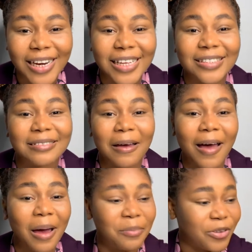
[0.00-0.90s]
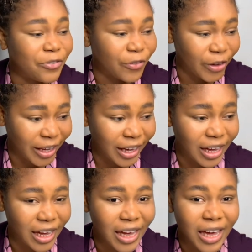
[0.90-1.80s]
is now happy for her
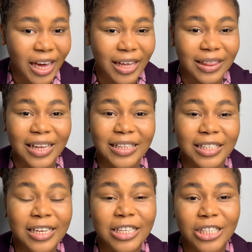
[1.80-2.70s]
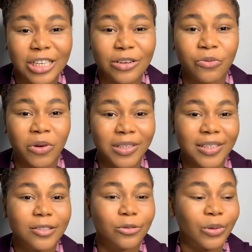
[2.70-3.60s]
that she
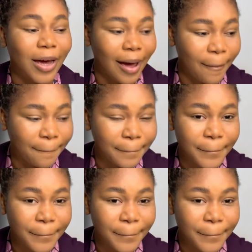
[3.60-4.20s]
wanted to come.